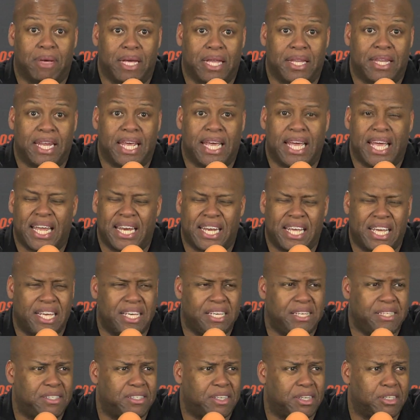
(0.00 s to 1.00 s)
and and
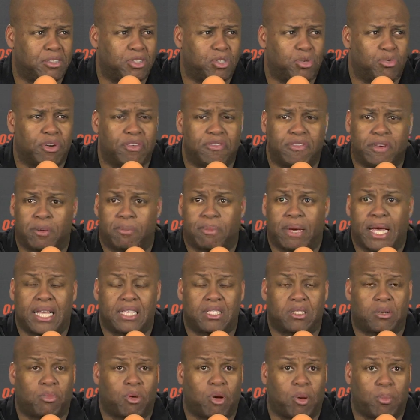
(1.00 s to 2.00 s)
he's a terrific
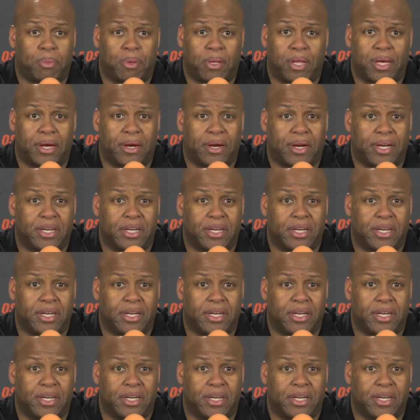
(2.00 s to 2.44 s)
basketball player.